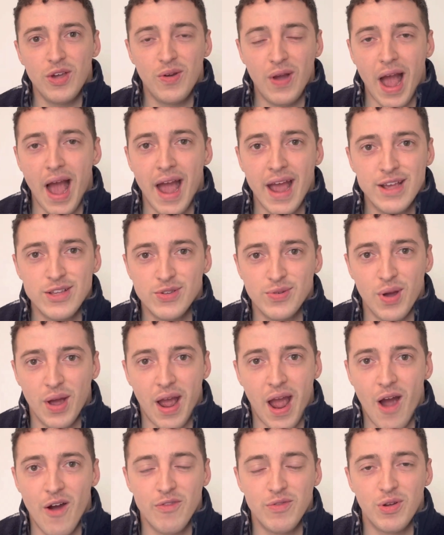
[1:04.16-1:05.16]
guys, uh,
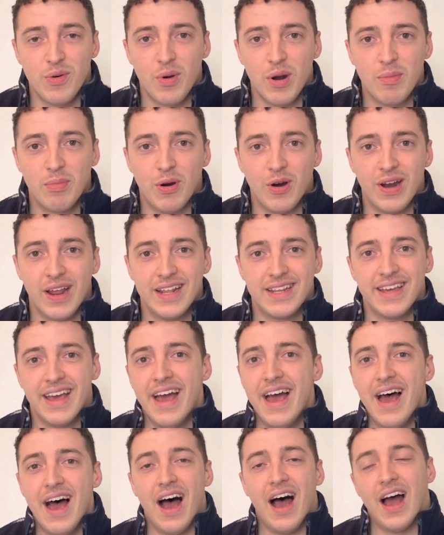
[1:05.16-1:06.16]
however you want to put it.
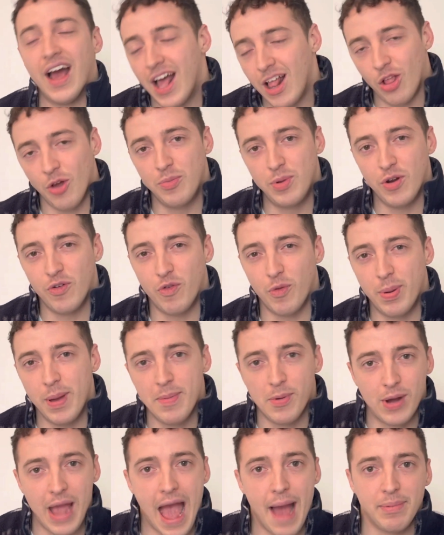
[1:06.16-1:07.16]
Uh, hello, beautiful
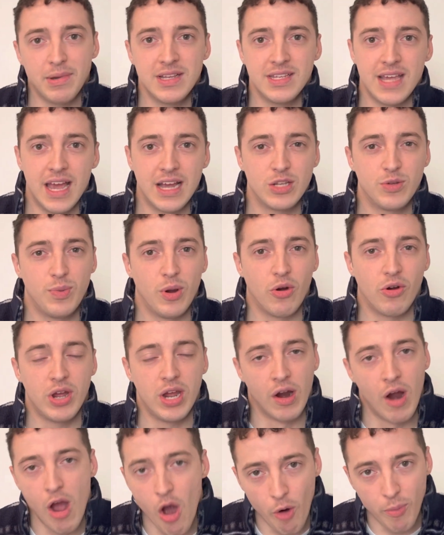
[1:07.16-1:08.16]
people. Captain Zack Sparrow
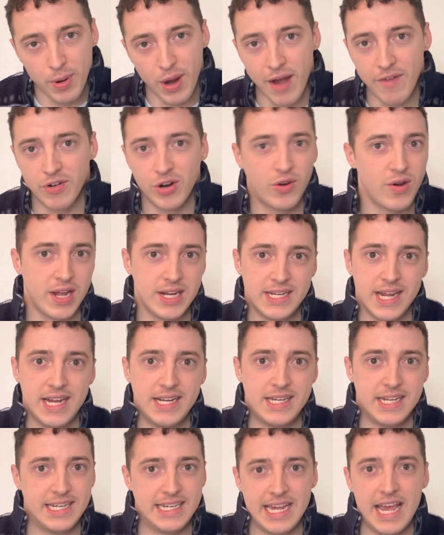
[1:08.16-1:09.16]
here. I hope you're having a great day
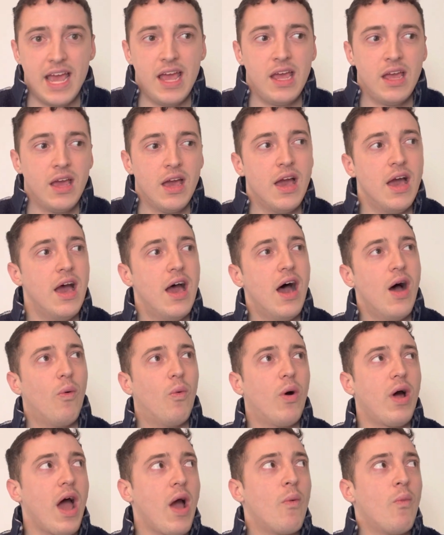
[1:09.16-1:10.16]
today.
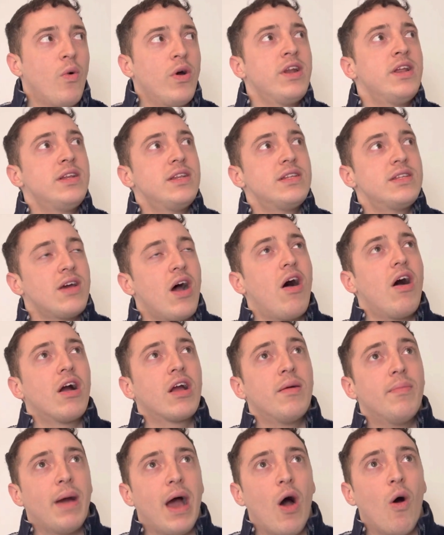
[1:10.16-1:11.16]
What I wanted to talk
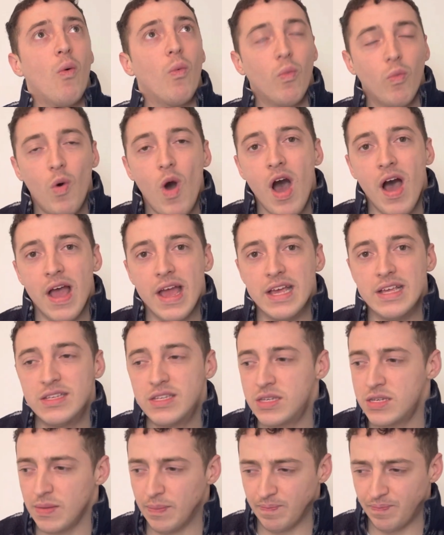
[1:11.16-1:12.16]
about
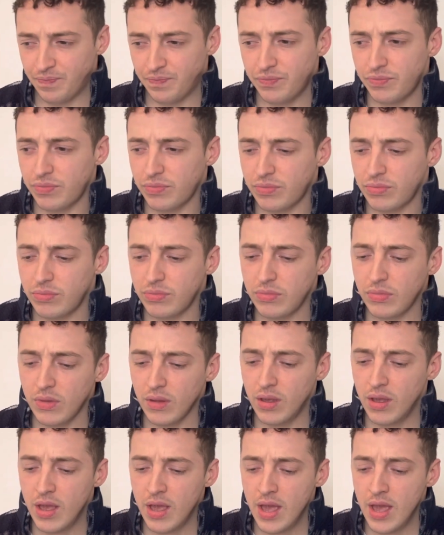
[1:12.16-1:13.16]
was
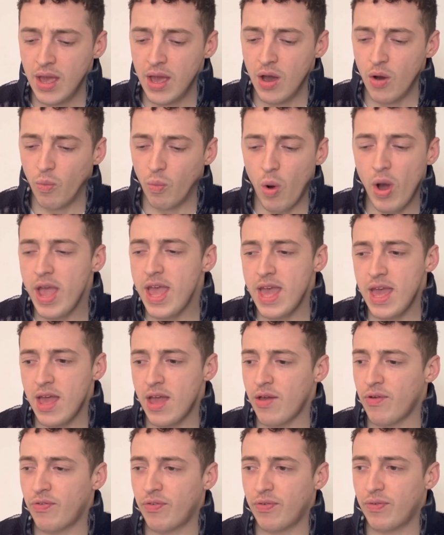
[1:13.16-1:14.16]
what
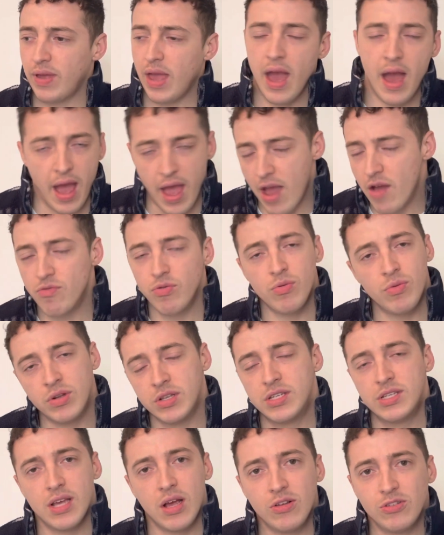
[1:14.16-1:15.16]
if, yeah, everyone
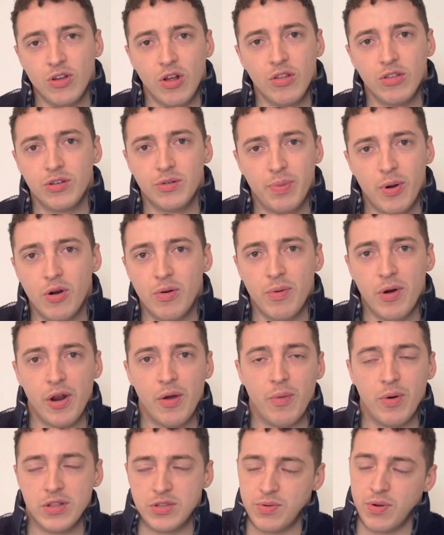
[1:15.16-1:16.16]
sells all their Pokemon at
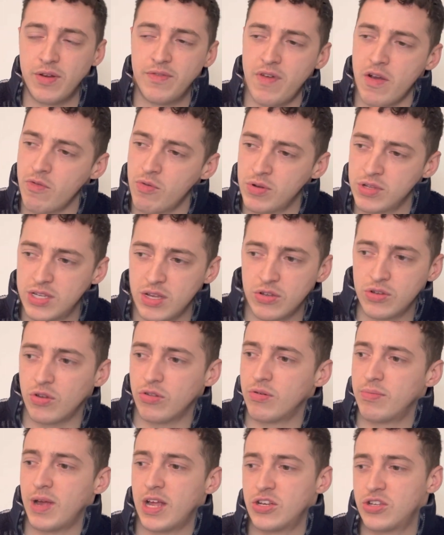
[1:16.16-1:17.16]
once? What if everyone sells all
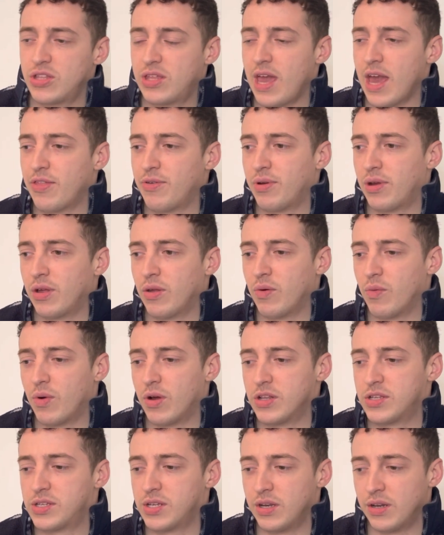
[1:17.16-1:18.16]
their Magic Gathering at
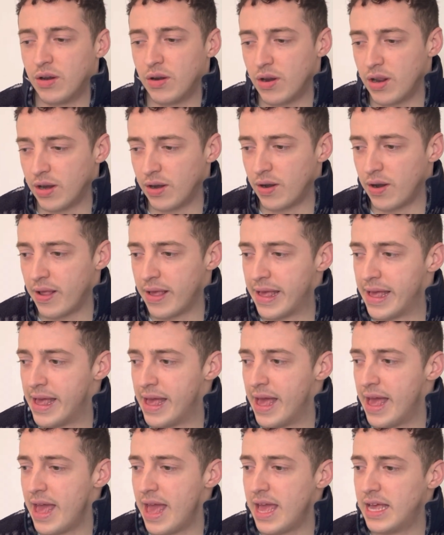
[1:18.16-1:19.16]
once? And, and
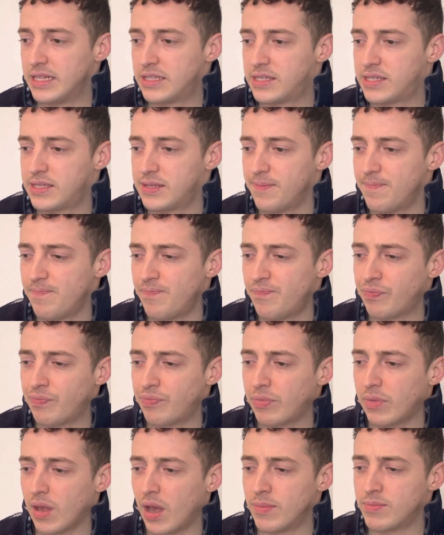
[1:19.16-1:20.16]
it's,
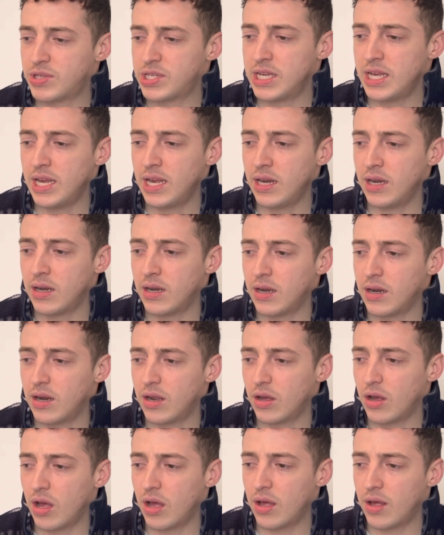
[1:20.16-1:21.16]
I'm seeing
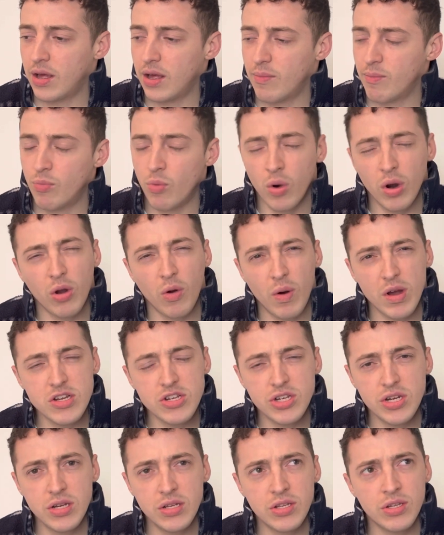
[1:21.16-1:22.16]
uh, more
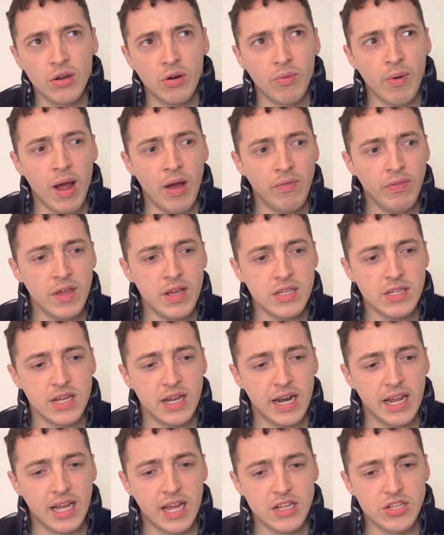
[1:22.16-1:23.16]
questions around this, and
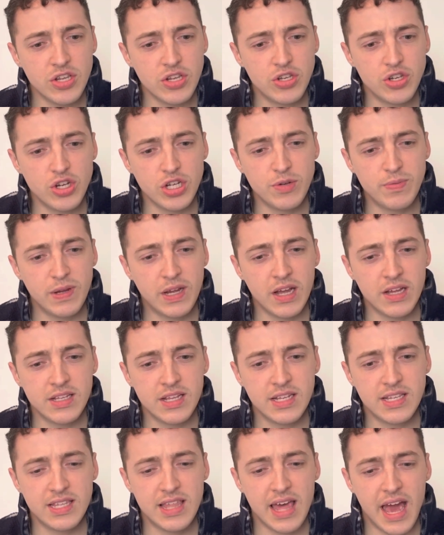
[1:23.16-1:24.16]
I guess it's just because
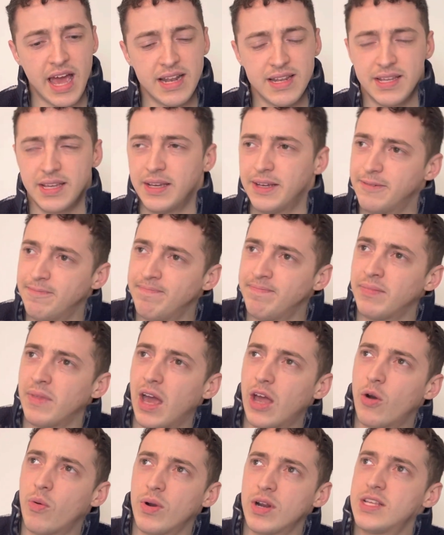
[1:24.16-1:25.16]
it's that I
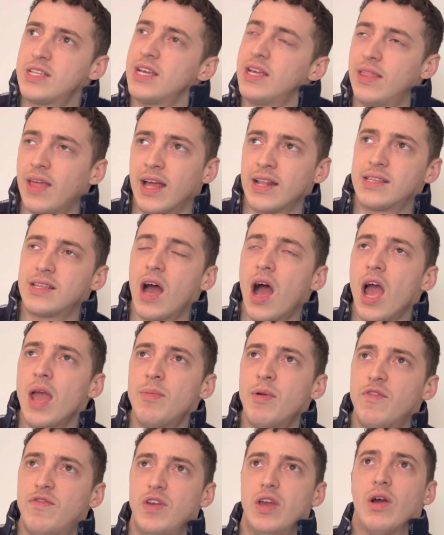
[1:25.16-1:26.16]
don't want to say that time
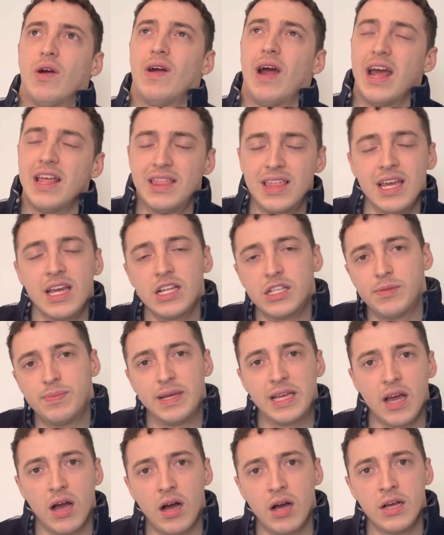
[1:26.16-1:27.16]
of year. I think it's
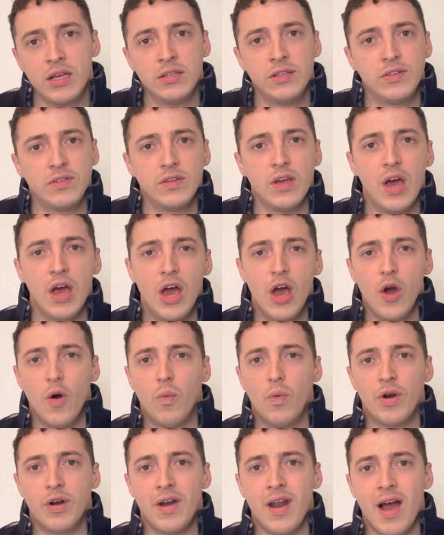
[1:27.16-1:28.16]
because
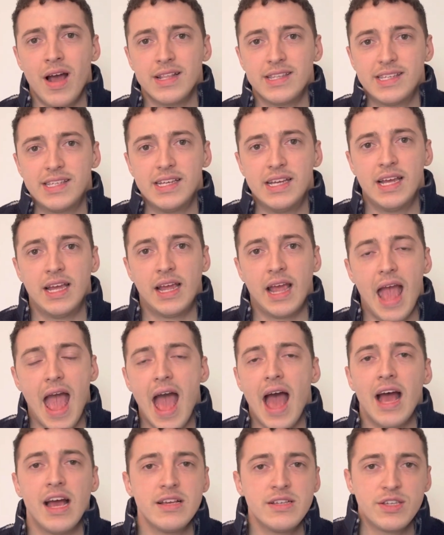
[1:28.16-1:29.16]
we're not seeing
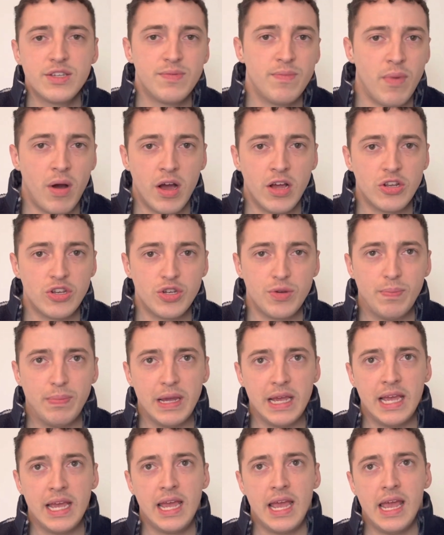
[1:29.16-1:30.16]
as much
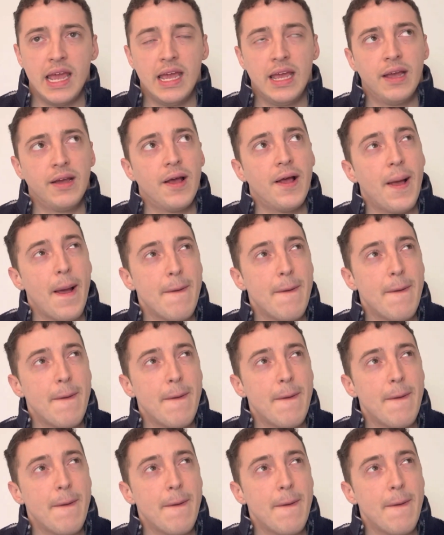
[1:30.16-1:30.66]
being